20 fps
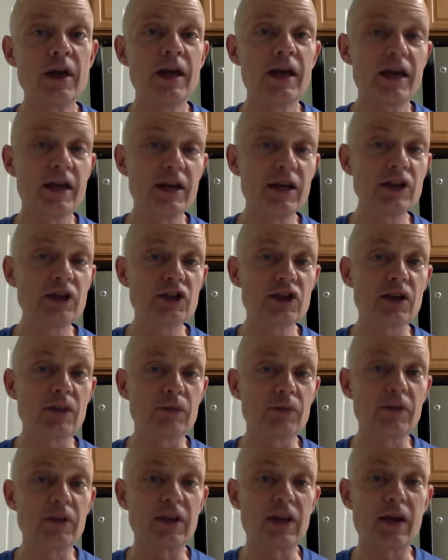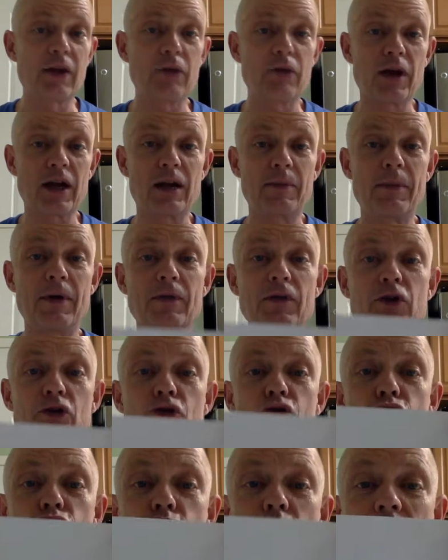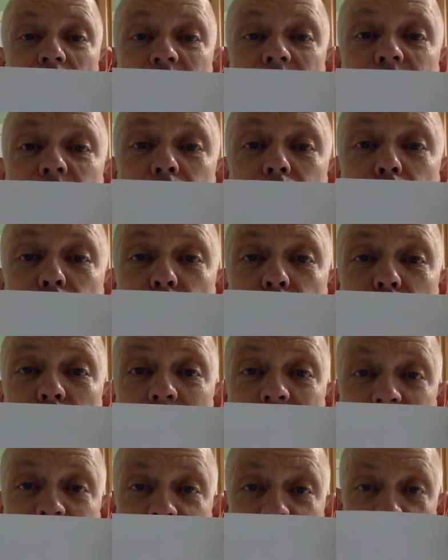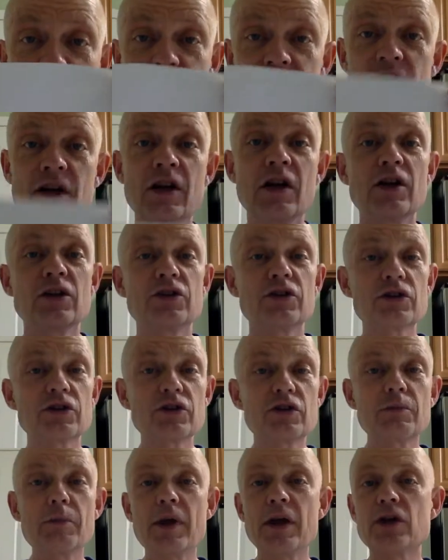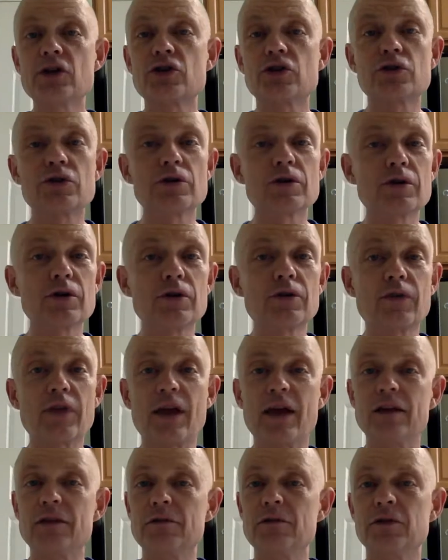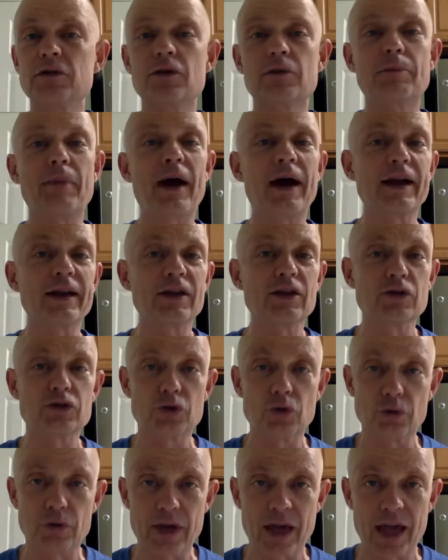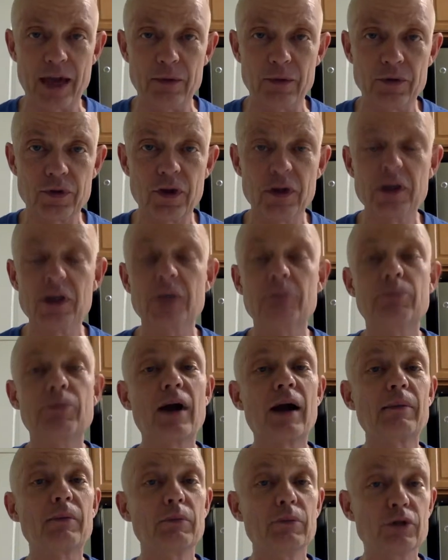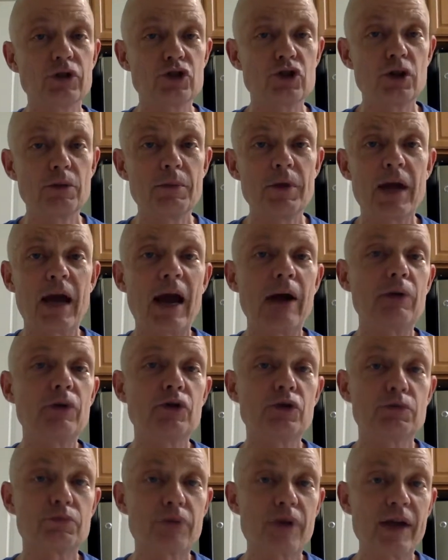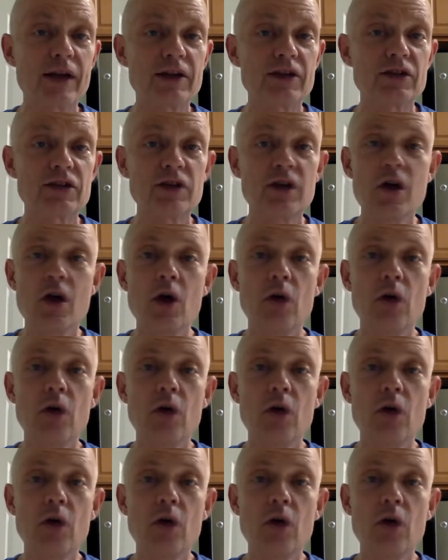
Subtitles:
It is something that I would recommend that you try and practice just to make sure that your body is okay with it. It probably should be. How would you practice?